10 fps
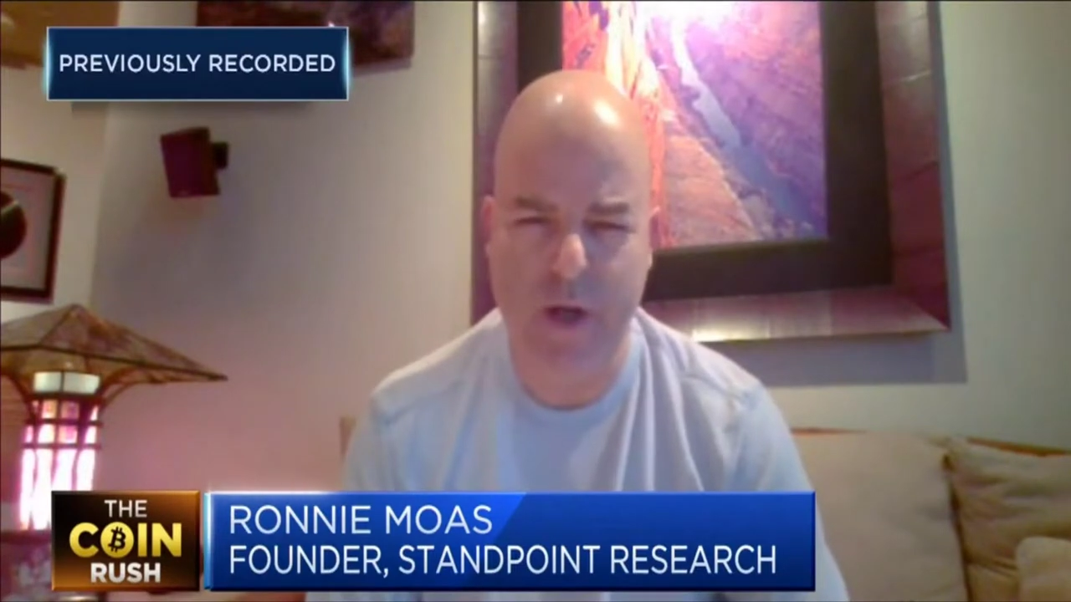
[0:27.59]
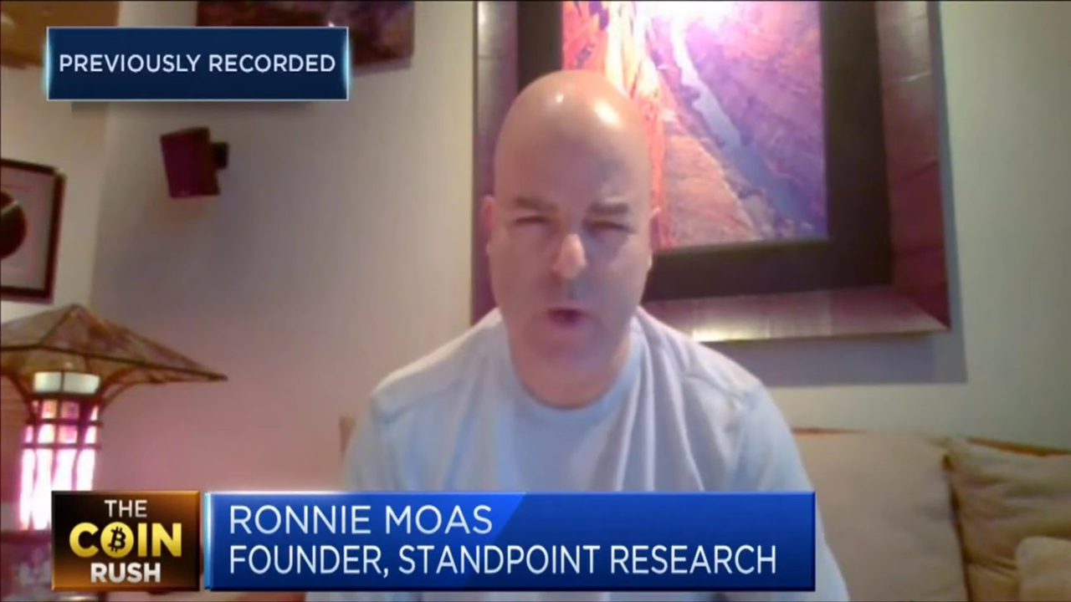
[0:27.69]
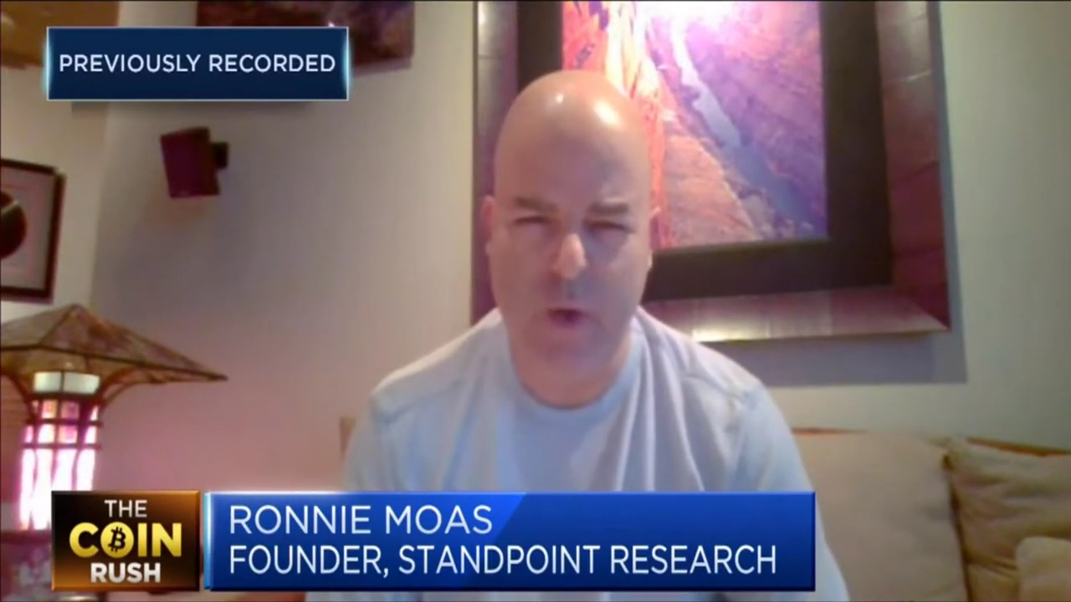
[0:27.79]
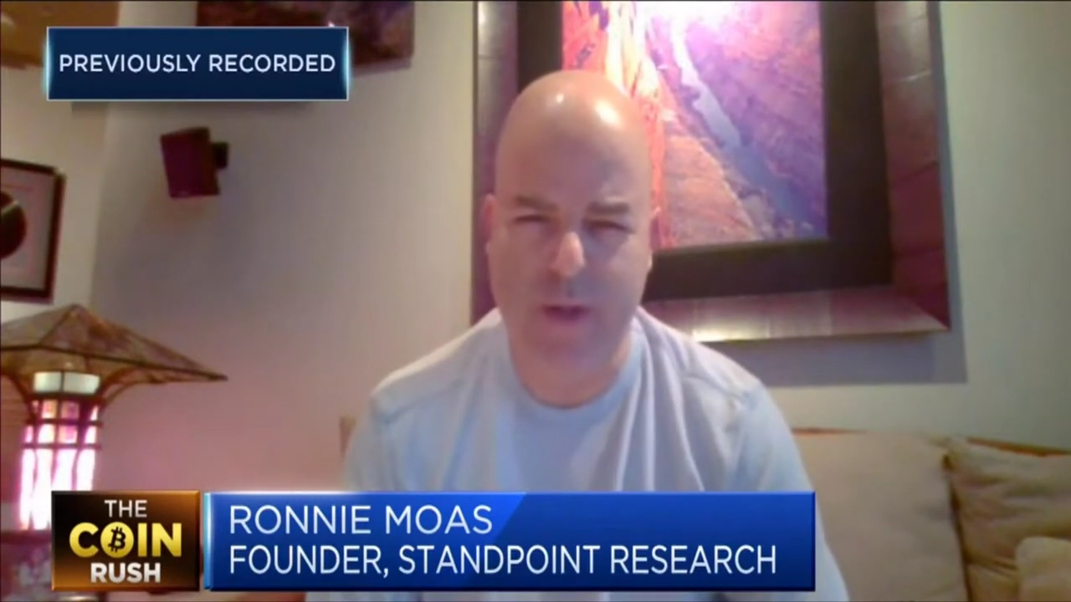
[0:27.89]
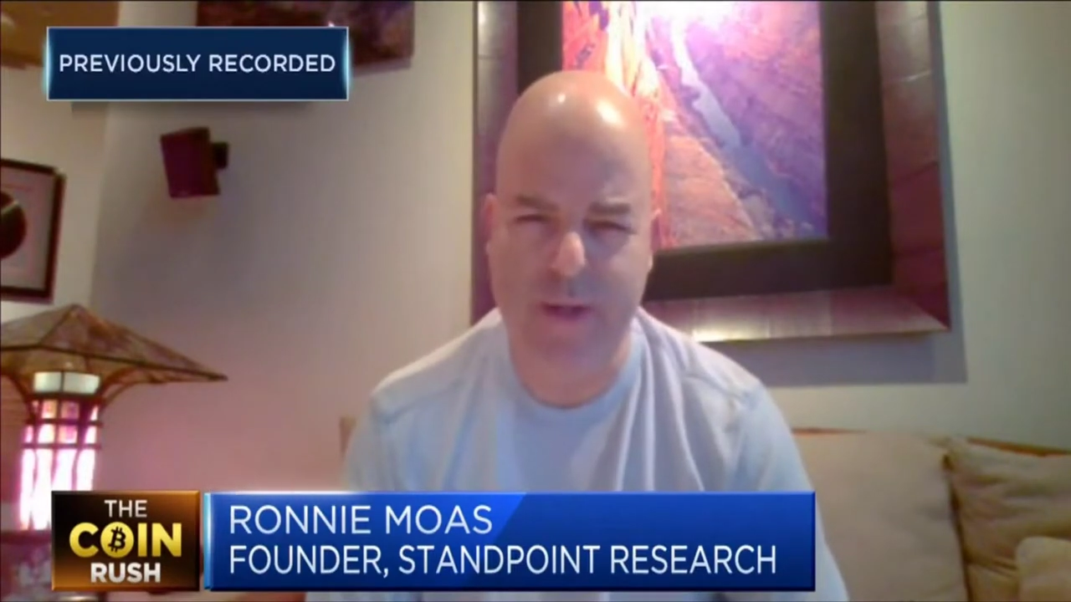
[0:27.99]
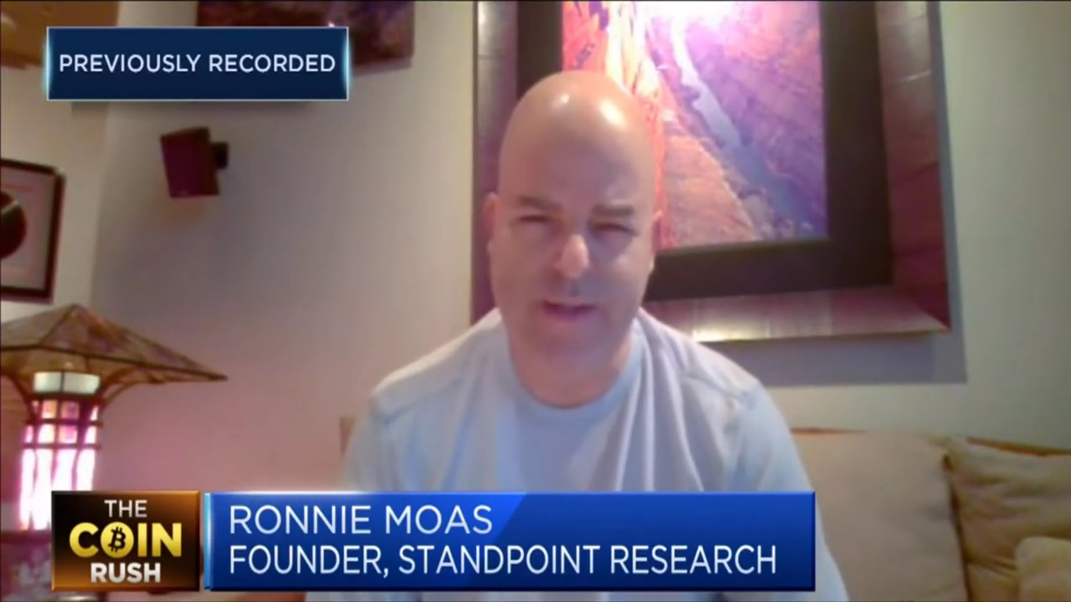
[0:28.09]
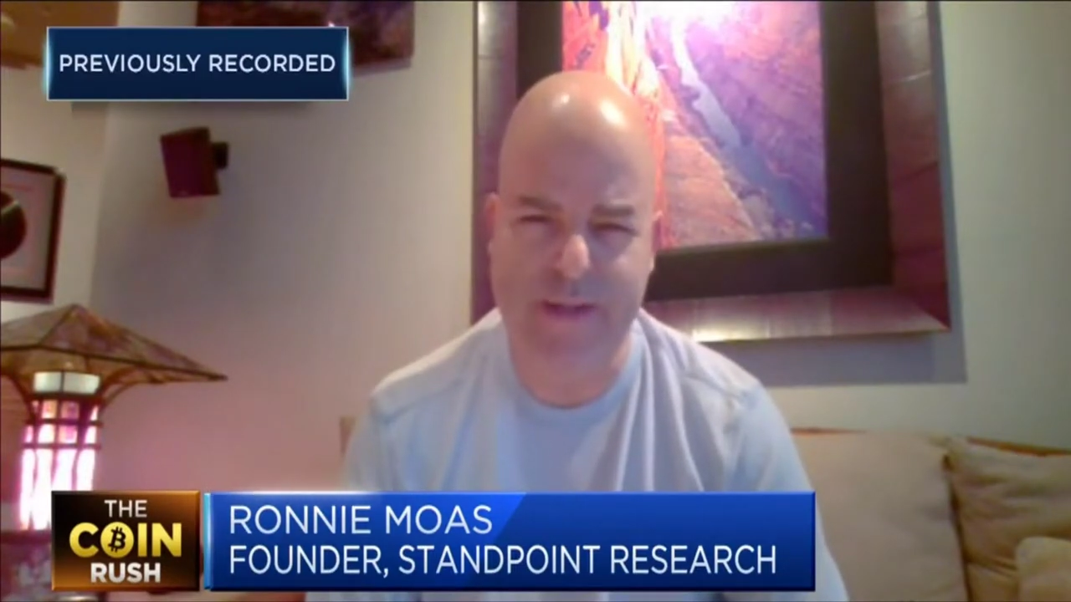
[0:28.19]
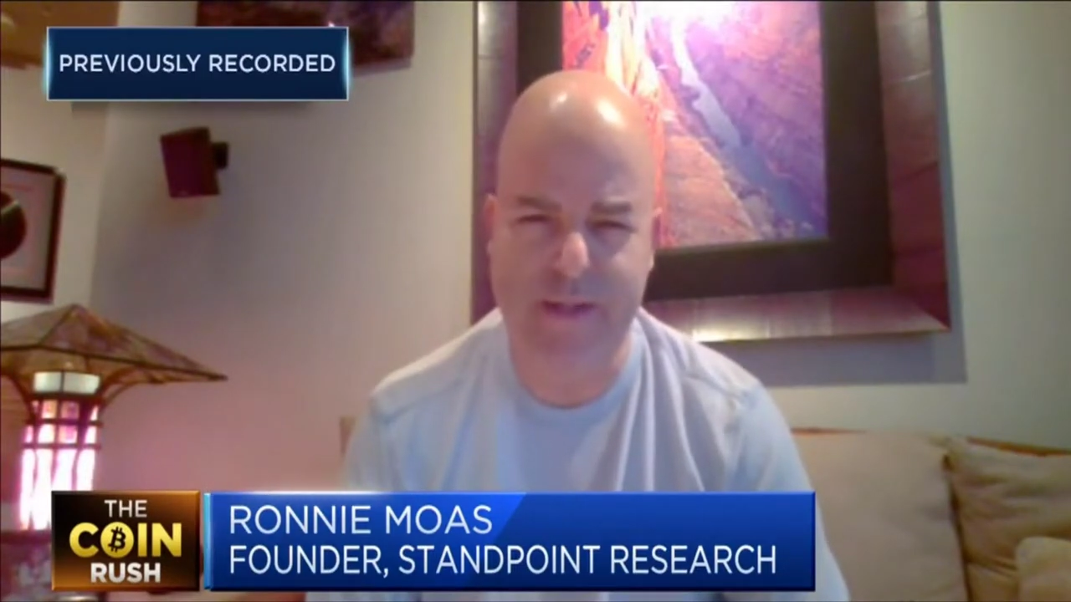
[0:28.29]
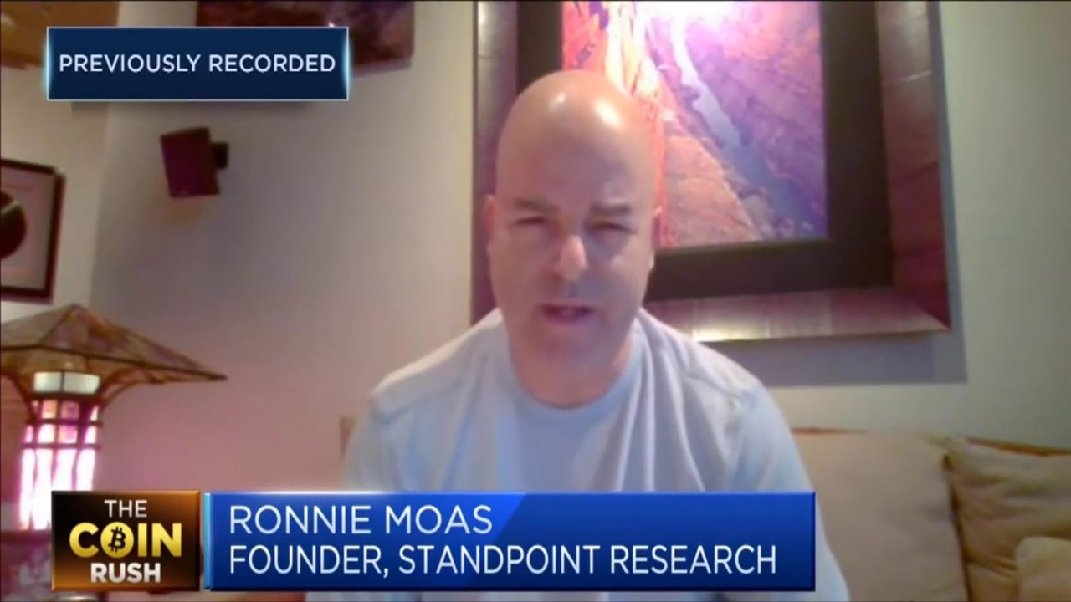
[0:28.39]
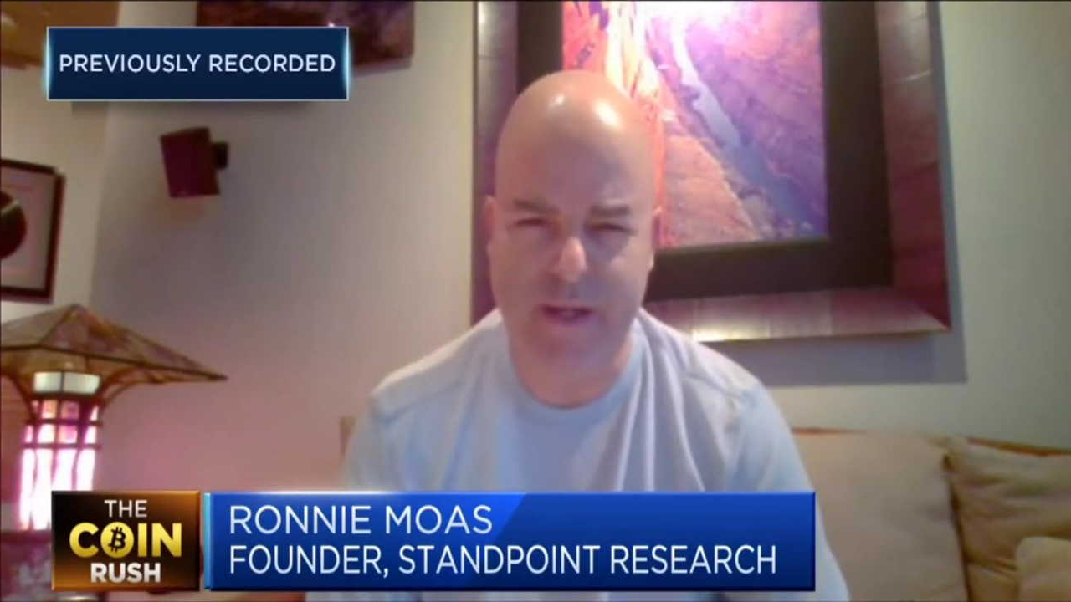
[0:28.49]
All this
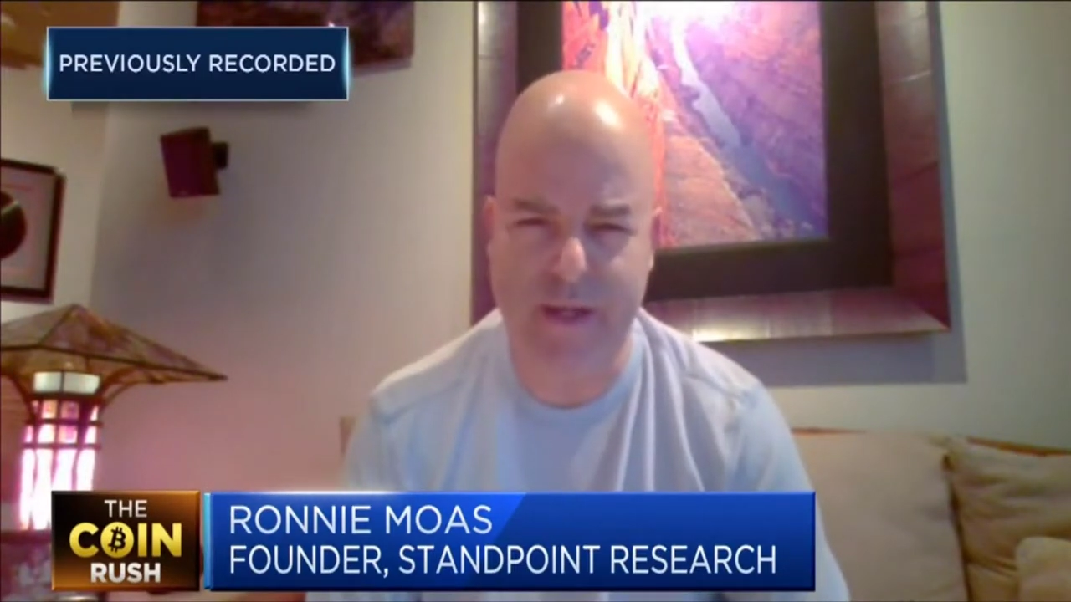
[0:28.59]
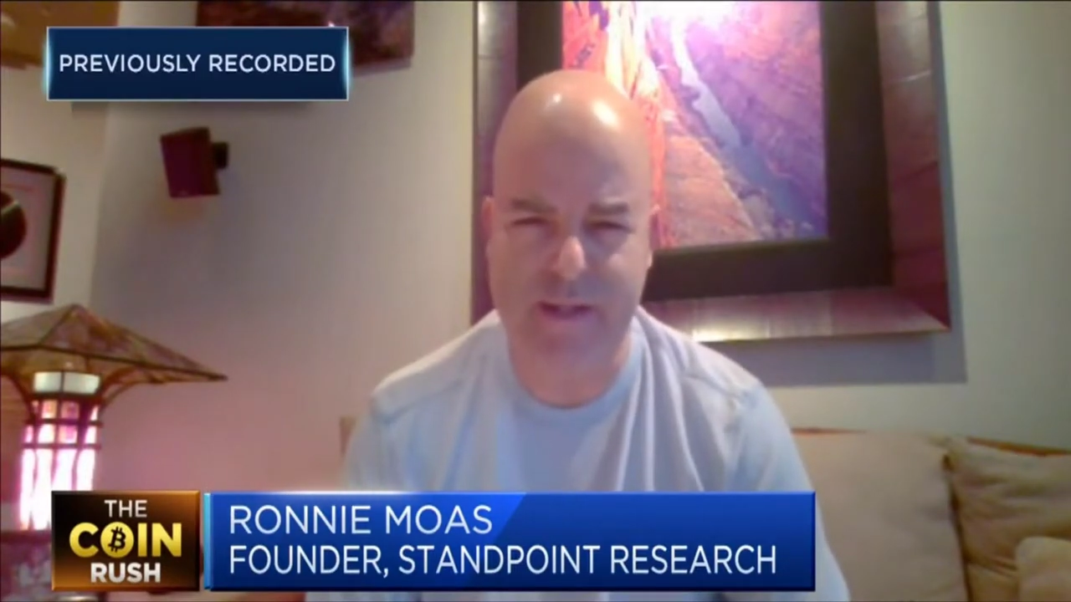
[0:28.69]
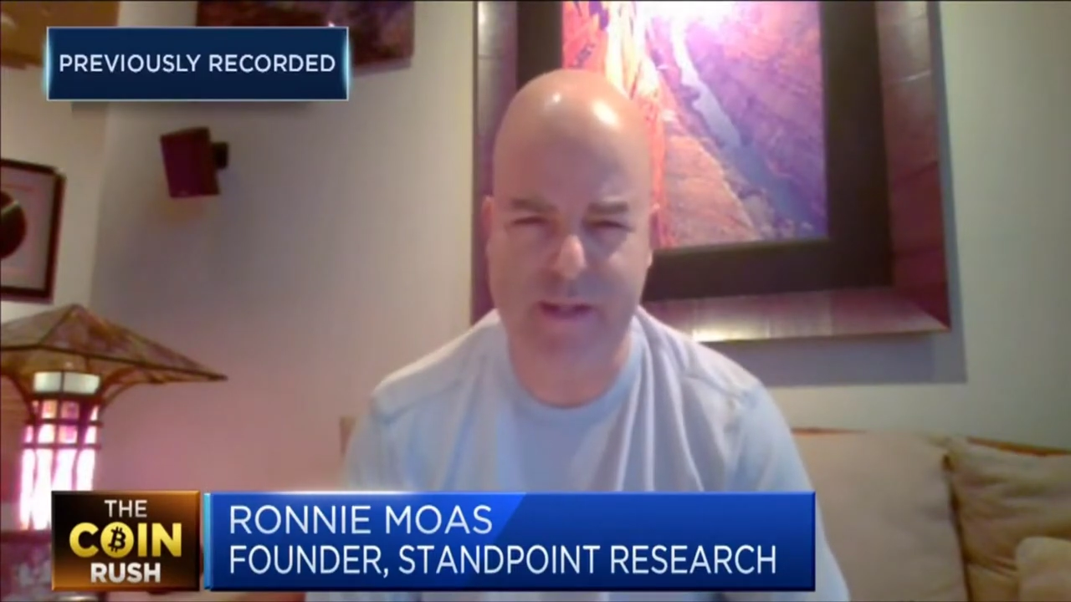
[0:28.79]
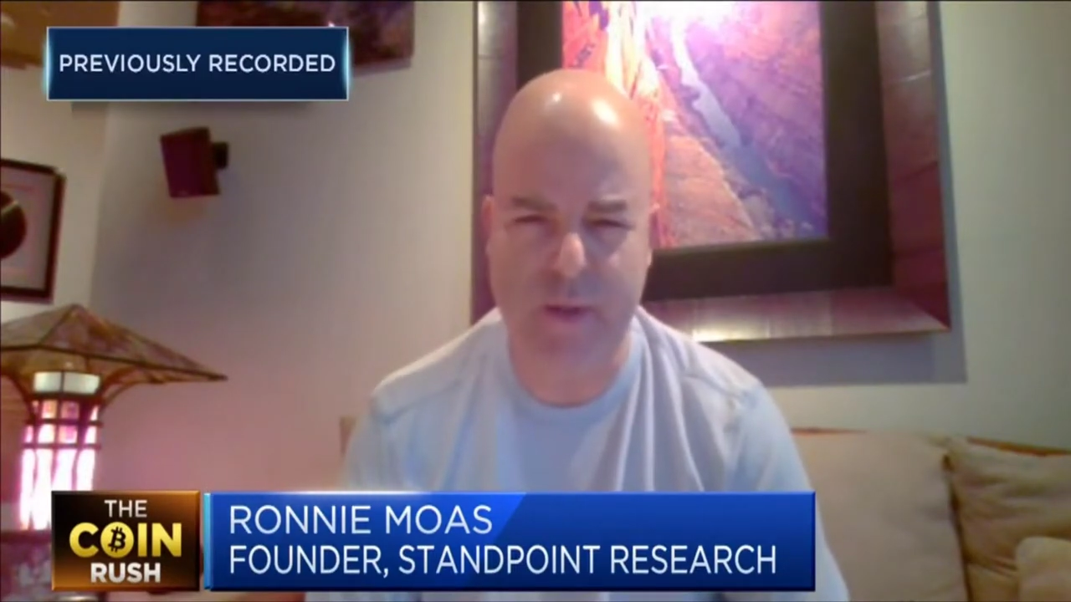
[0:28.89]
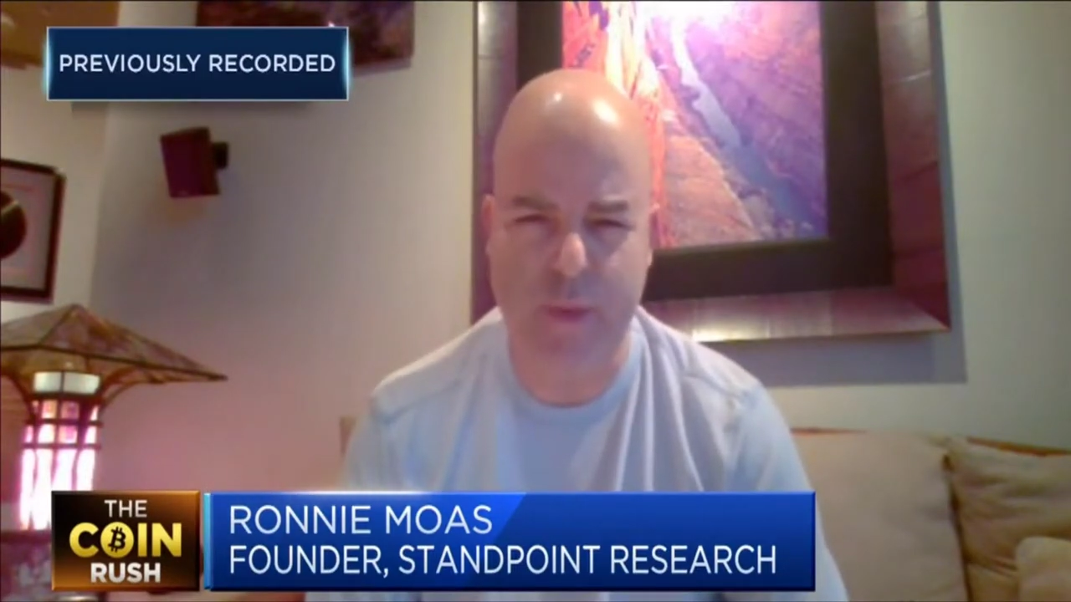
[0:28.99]
does